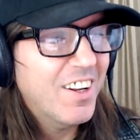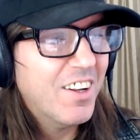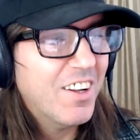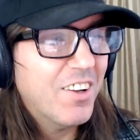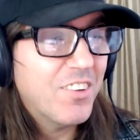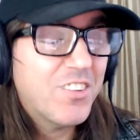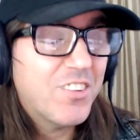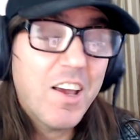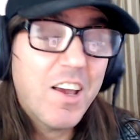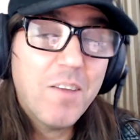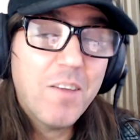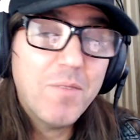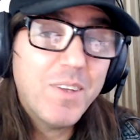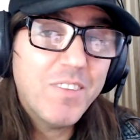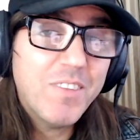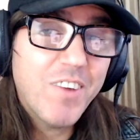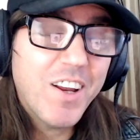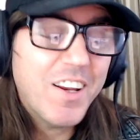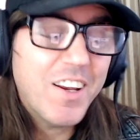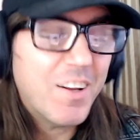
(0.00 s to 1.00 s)
Because, I mean,
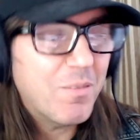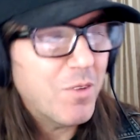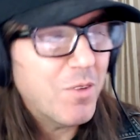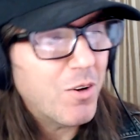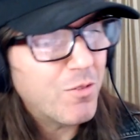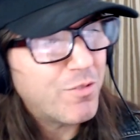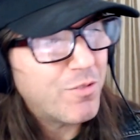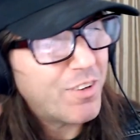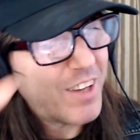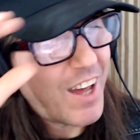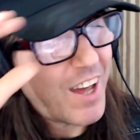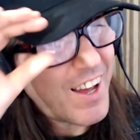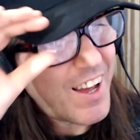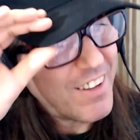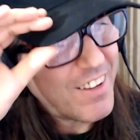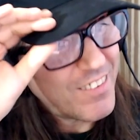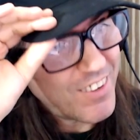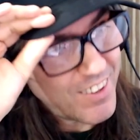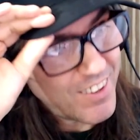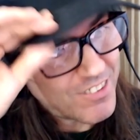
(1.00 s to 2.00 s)
right, I'm known for the
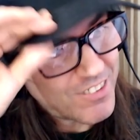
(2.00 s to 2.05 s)
hat, right?